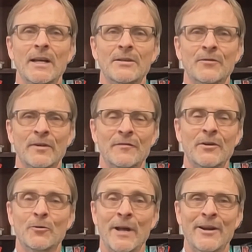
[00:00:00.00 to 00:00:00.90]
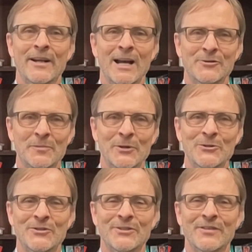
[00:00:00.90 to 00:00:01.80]
for even greater
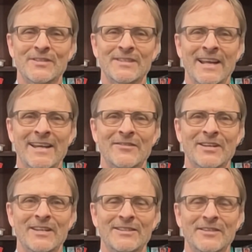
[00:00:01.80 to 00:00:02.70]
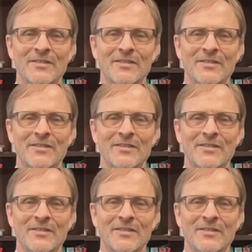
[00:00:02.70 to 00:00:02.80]
contribution to the state and the needs of the